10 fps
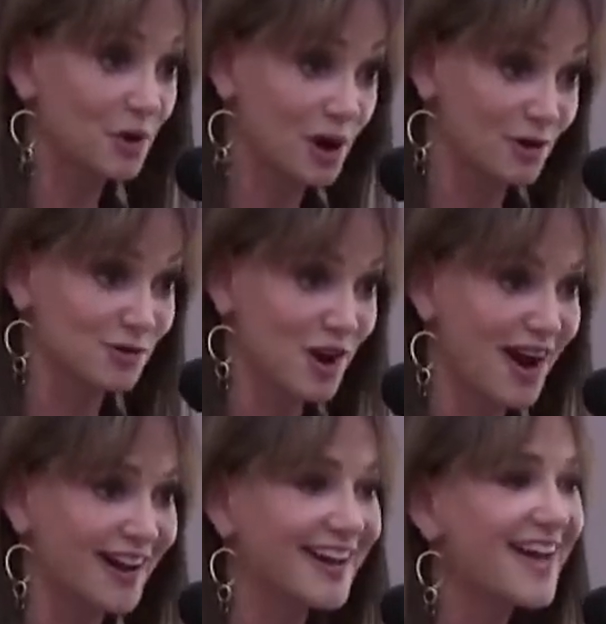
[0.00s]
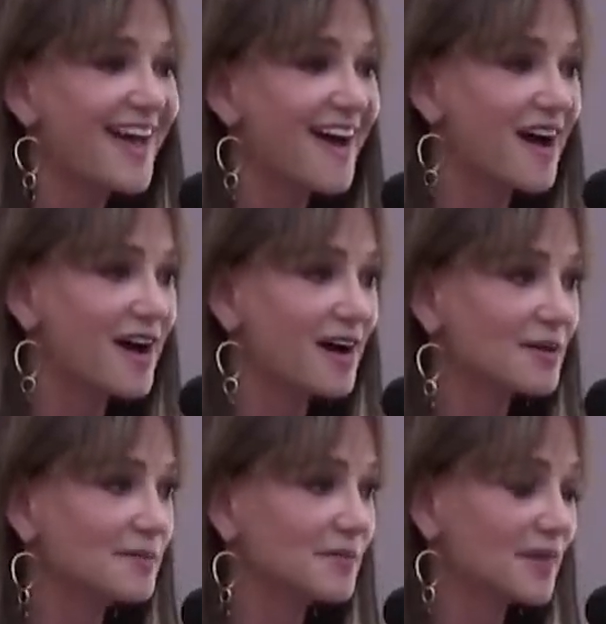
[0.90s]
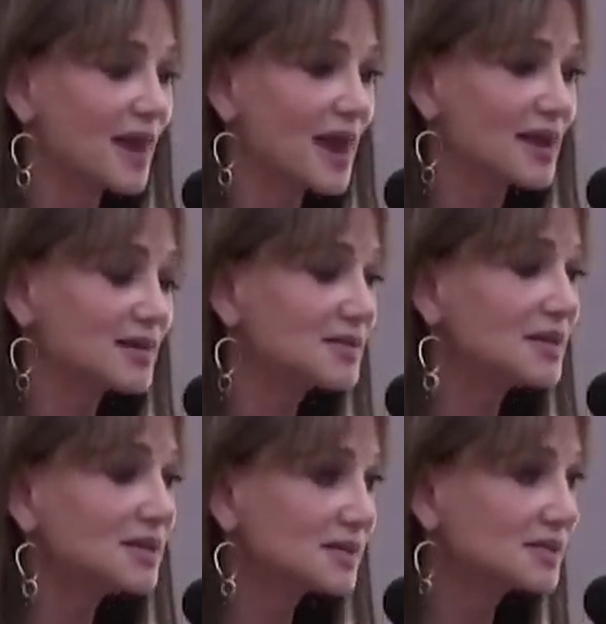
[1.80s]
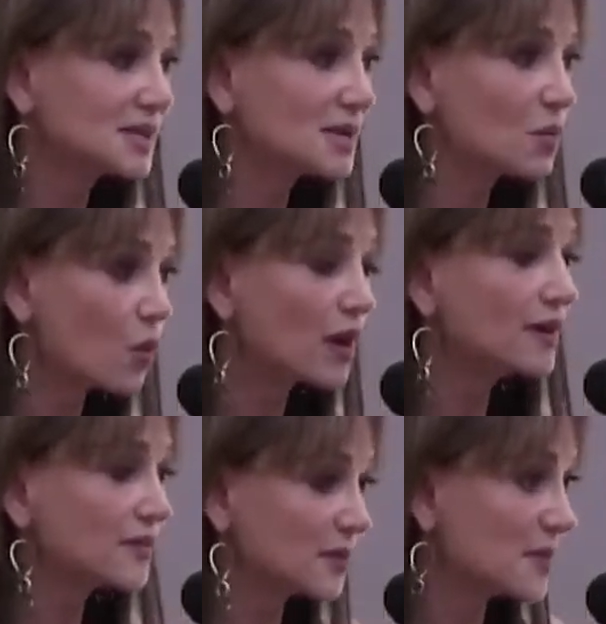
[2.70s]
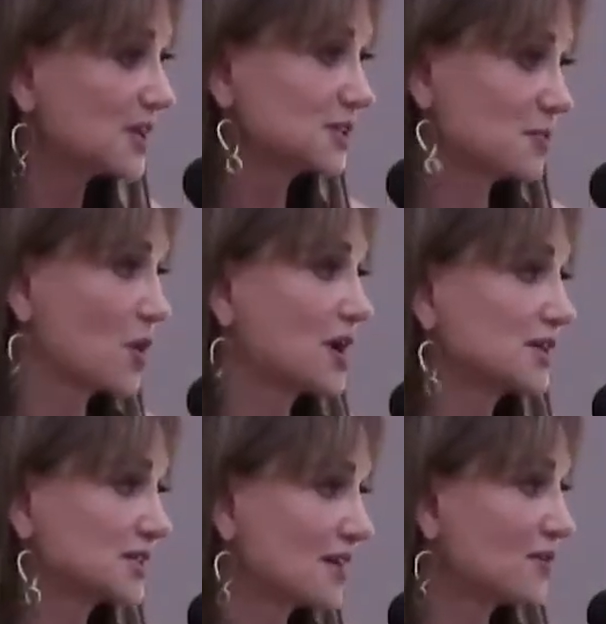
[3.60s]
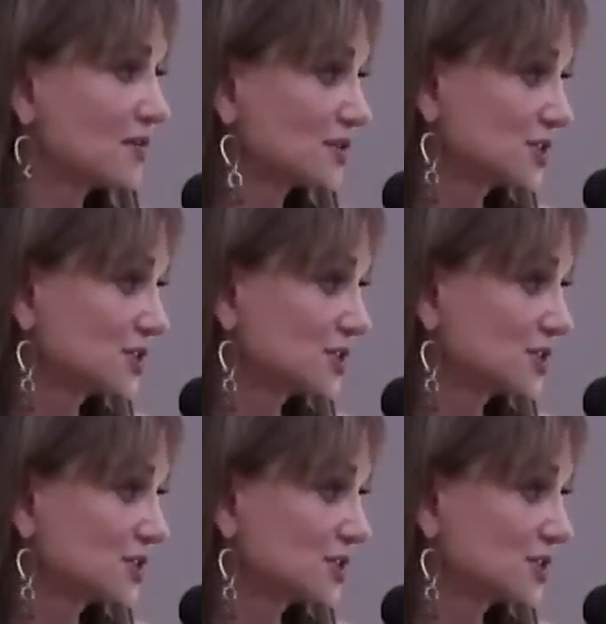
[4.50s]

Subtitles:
your hair dry. And it is one of the best brands I've ever